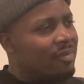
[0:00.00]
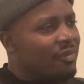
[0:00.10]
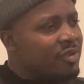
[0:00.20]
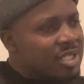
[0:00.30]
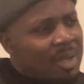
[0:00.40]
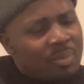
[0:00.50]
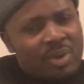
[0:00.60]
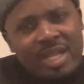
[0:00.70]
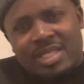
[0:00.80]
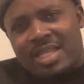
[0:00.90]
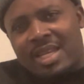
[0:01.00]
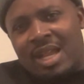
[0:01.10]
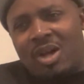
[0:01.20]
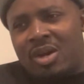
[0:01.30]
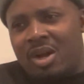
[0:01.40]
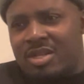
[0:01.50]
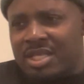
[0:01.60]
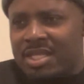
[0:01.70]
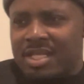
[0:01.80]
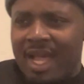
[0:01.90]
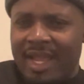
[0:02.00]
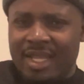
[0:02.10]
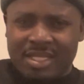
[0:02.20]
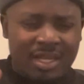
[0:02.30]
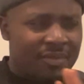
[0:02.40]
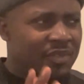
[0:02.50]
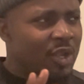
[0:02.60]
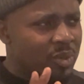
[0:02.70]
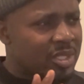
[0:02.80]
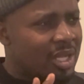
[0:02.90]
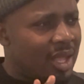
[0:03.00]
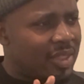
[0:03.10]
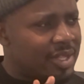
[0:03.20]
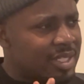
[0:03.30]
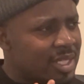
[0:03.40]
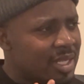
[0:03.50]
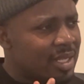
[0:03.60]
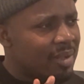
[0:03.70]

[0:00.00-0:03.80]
for some reason our society is confused on this.